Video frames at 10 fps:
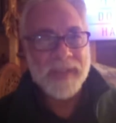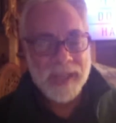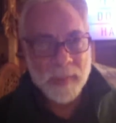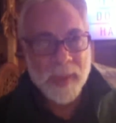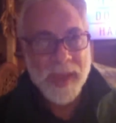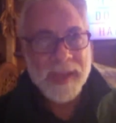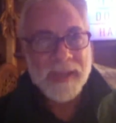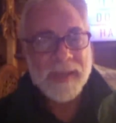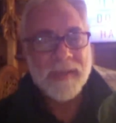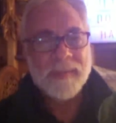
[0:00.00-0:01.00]
you. Take the
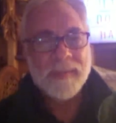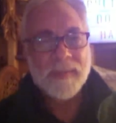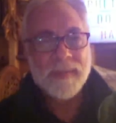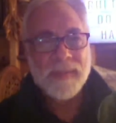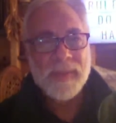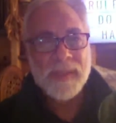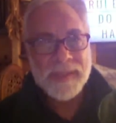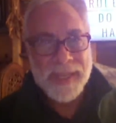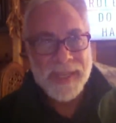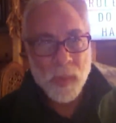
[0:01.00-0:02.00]
pain
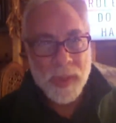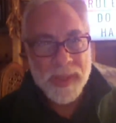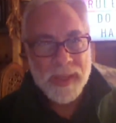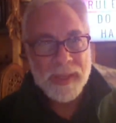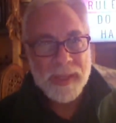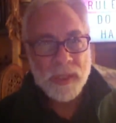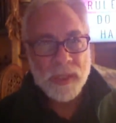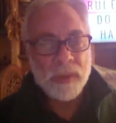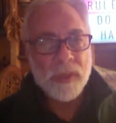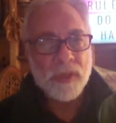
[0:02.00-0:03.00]
deal with it.
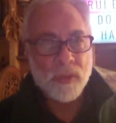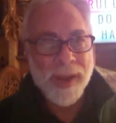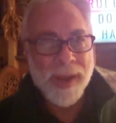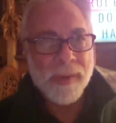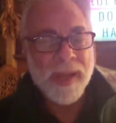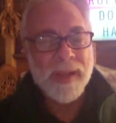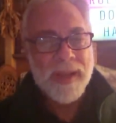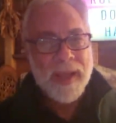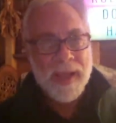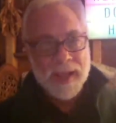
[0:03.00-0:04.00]
Don't drown it.
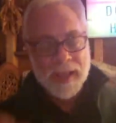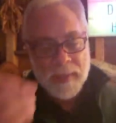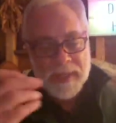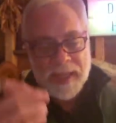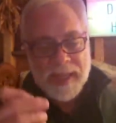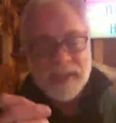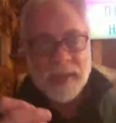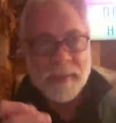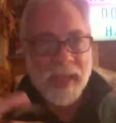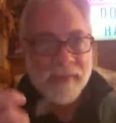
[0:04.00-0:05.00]
Let me tell you
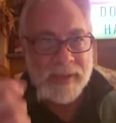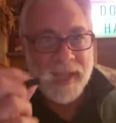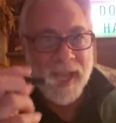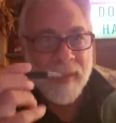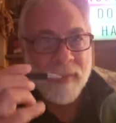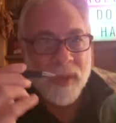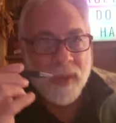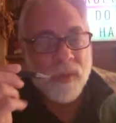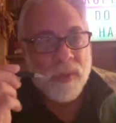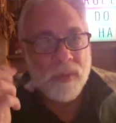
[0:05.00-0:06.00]
something. Every time
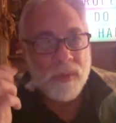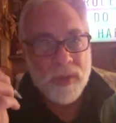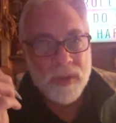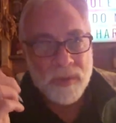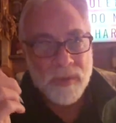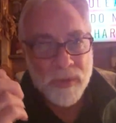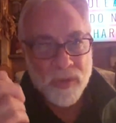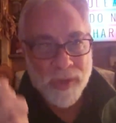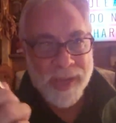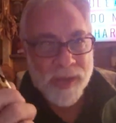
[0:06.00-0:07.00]
you
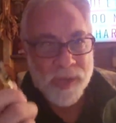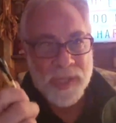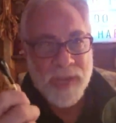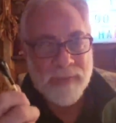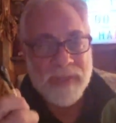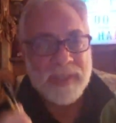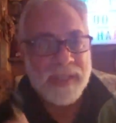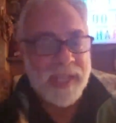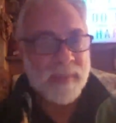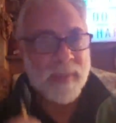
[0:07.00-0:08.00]
drink yourself to
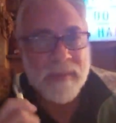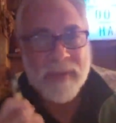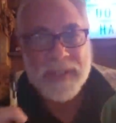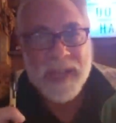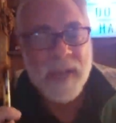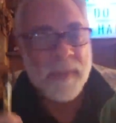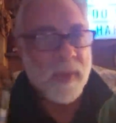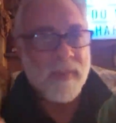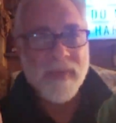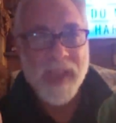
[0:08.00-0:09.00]
sleep, every time
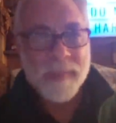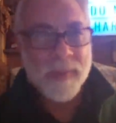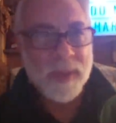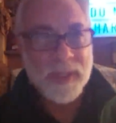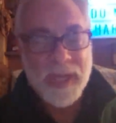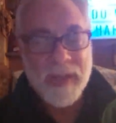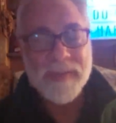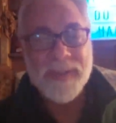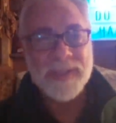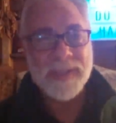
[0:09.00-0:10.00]
you vape yourself
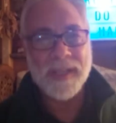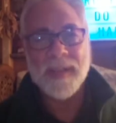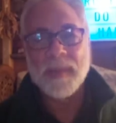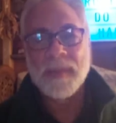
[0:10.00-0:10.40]
to sleep,